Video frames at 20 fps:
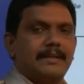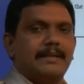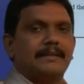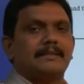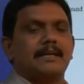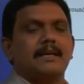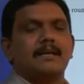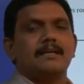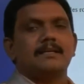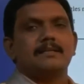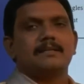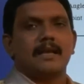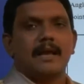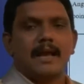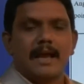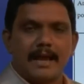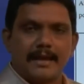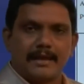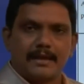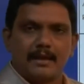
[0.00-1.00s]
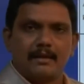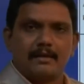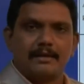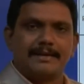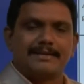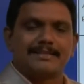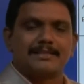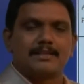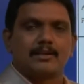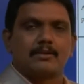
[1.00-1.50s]
theta is the angle,
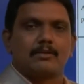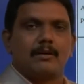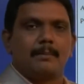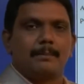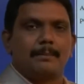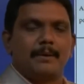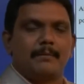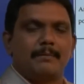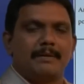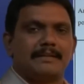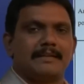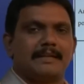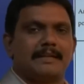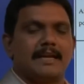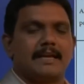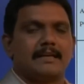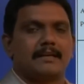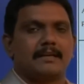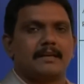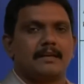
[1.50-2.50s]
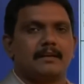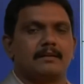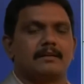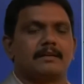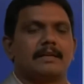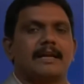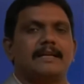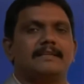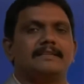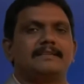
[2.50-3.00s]
it's a complementary angle,
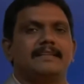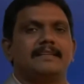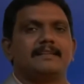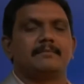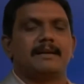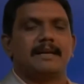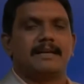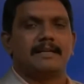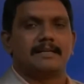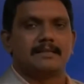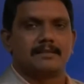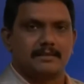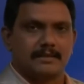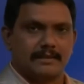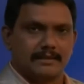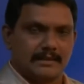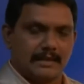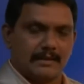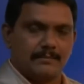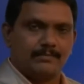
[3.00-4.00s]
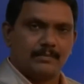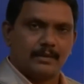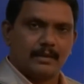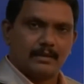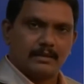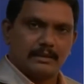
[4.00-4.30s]
90 minus theta.